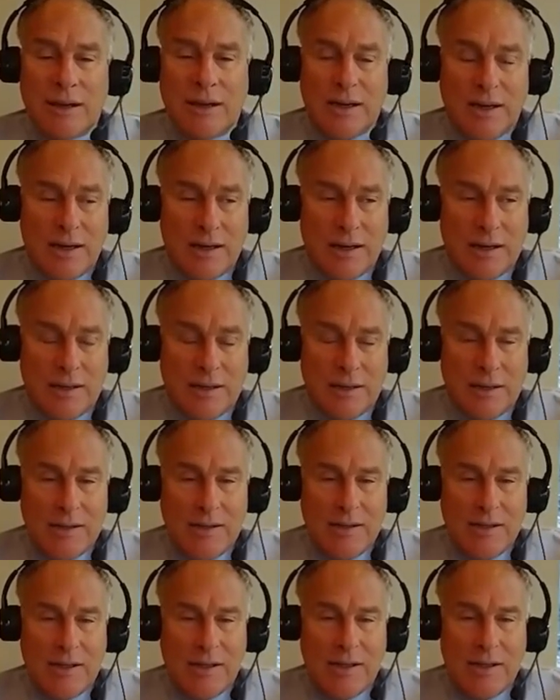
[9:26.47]

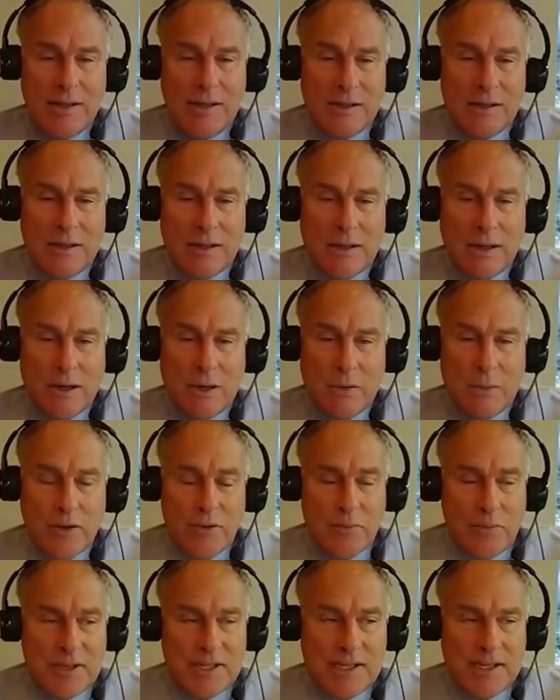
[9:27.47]
the
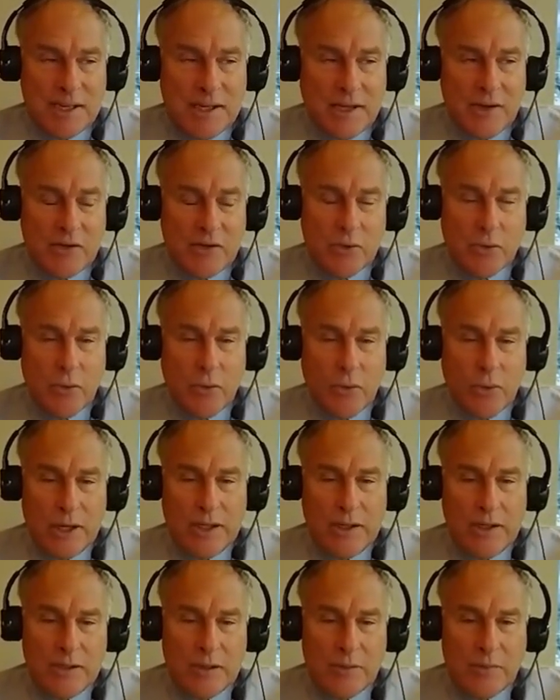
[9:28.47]
arithmetic is
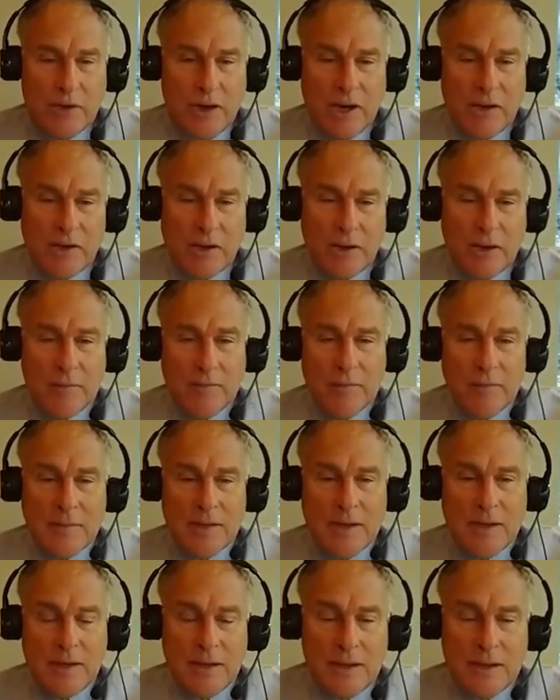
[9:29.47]
really depressing.
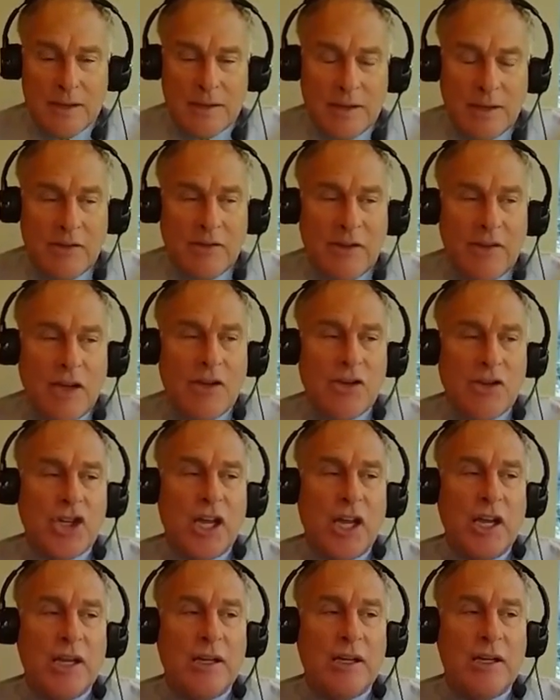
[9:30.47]
Let's say,
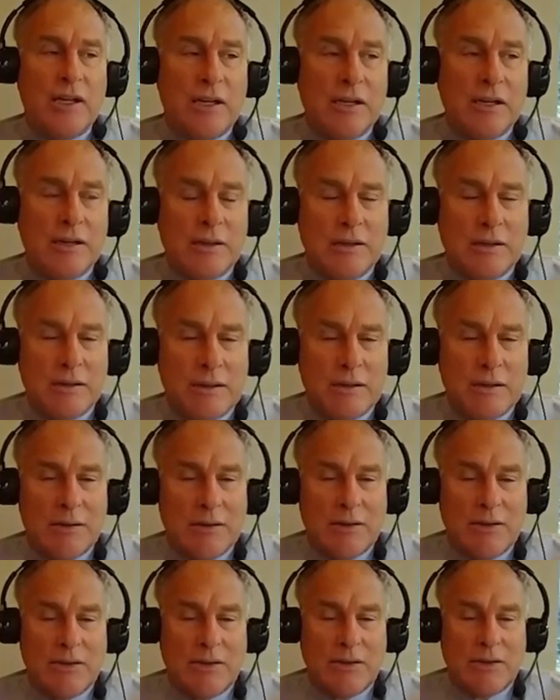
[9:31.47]
Jake,
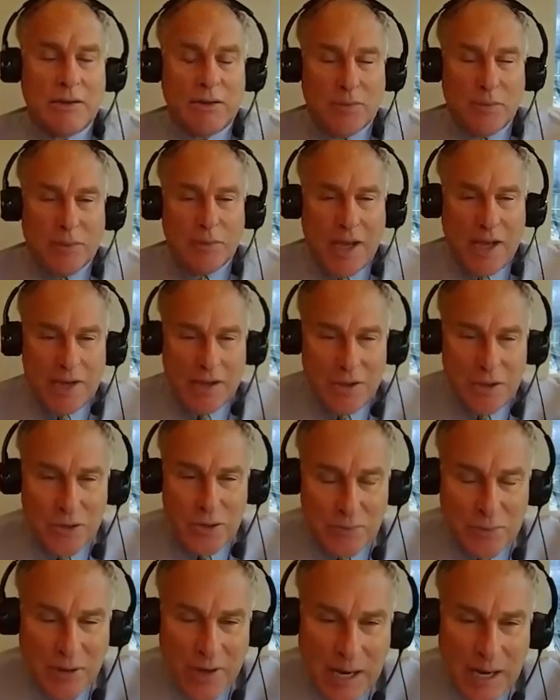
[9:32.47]
this doesn't apply to
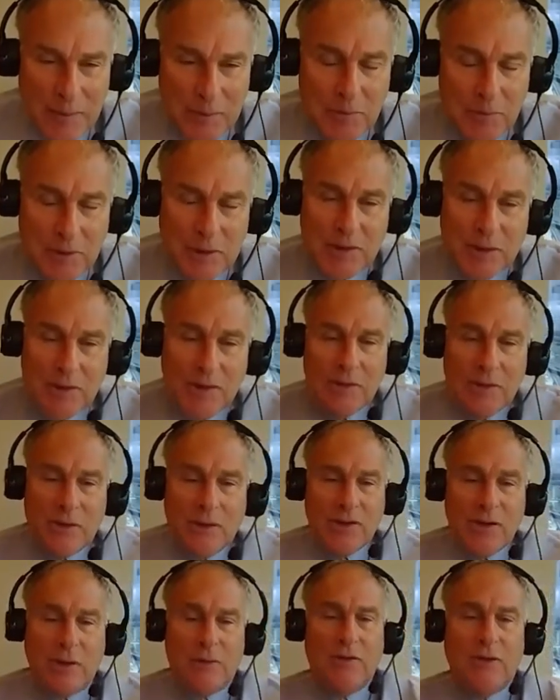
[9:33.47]
you perhaps, but to
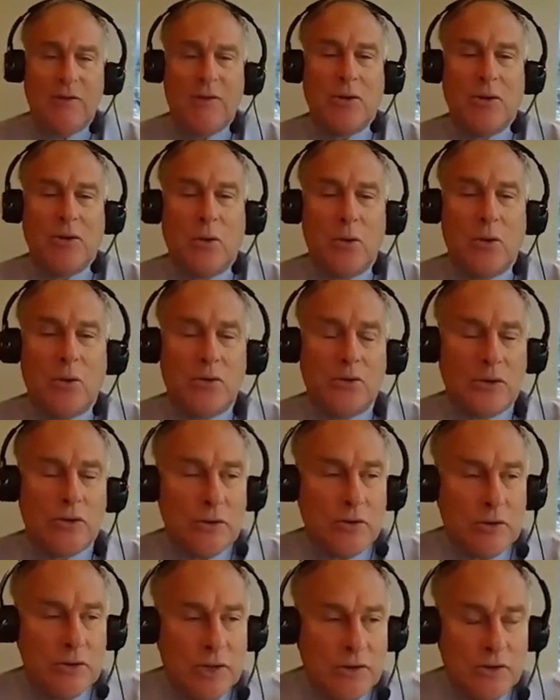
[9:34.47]
some of your
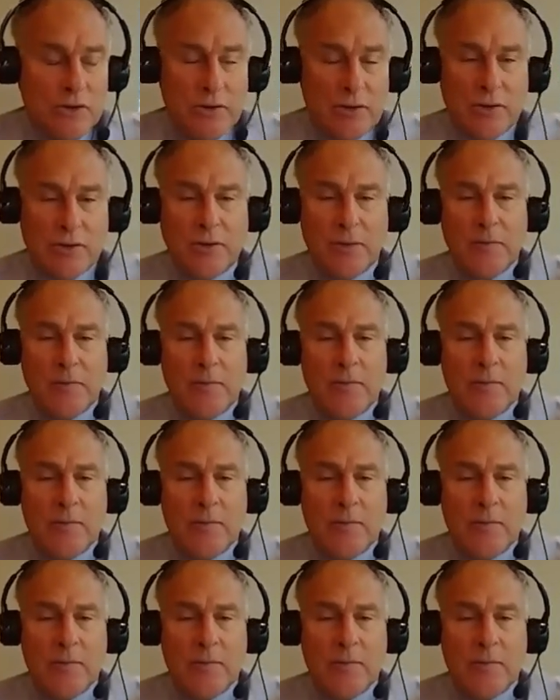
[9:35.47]
older listeners,